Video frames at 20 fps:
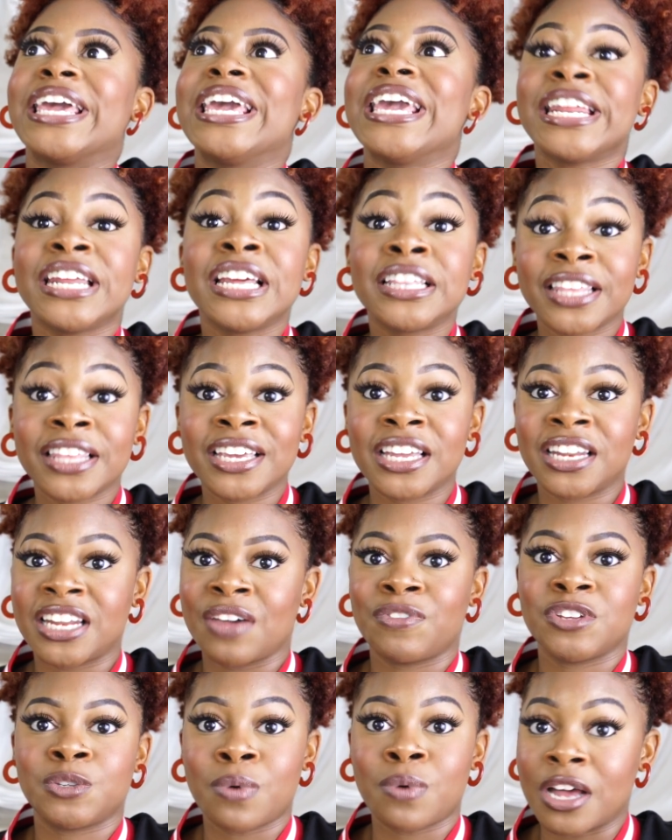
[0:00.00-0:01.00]
anything in life
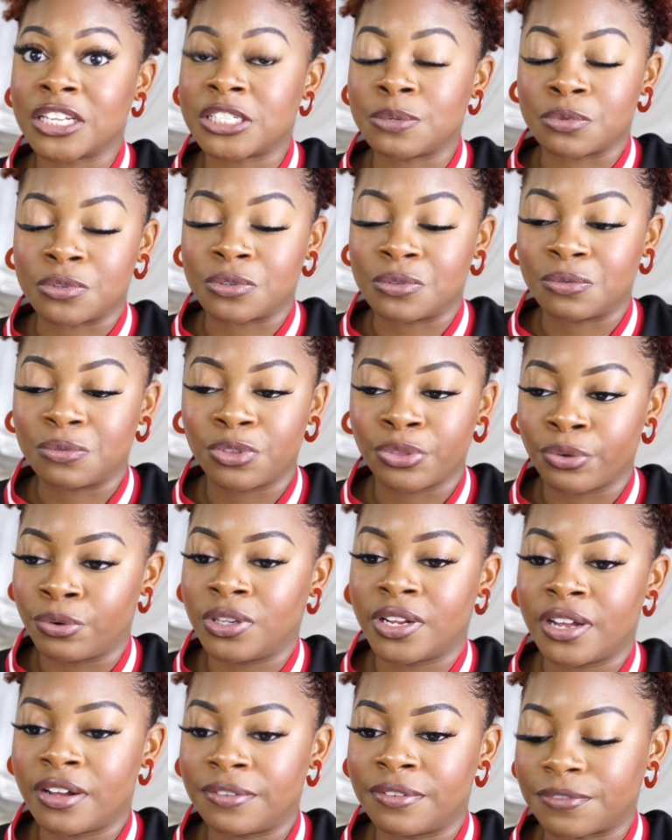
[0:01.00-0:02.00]
is possible through
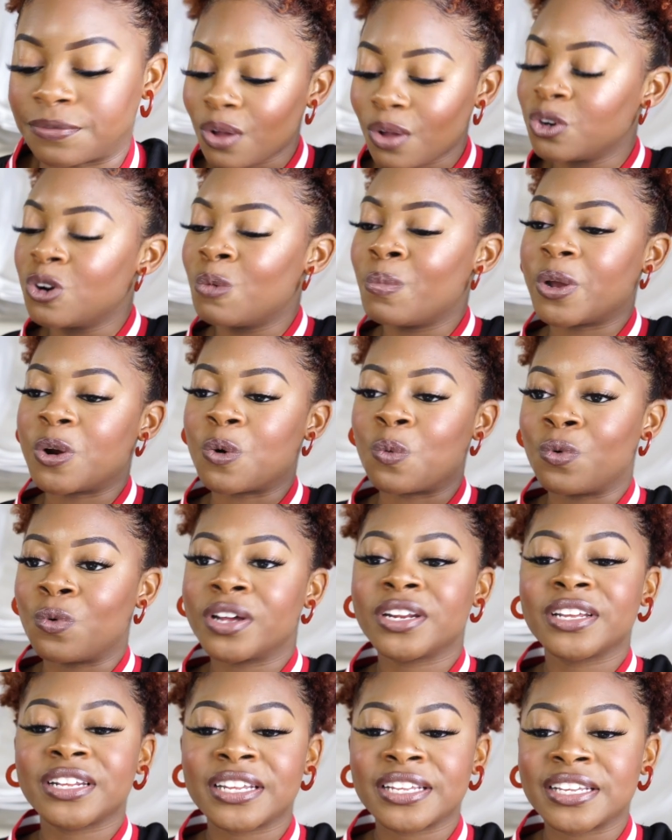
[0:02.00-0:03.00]
love, no matter what
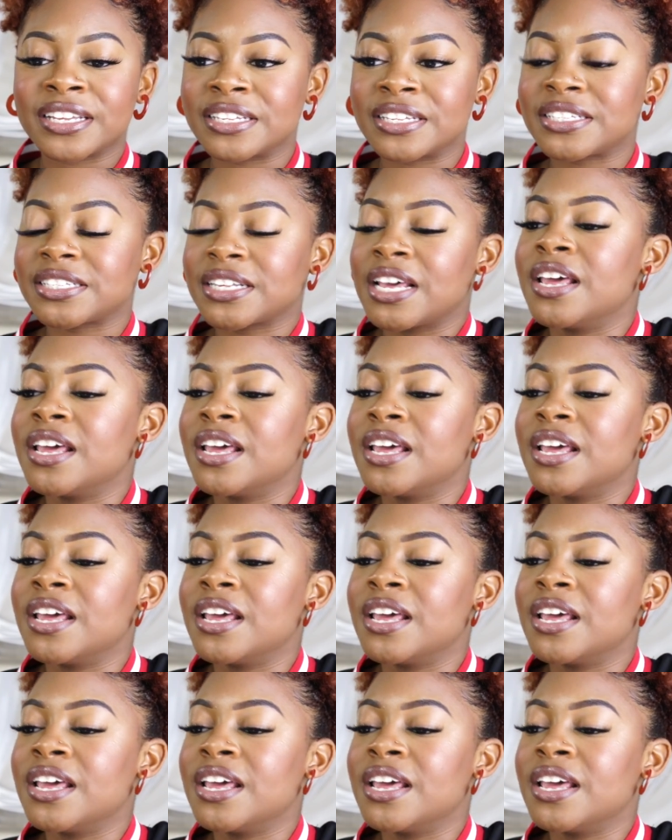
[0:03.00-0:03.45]
it is.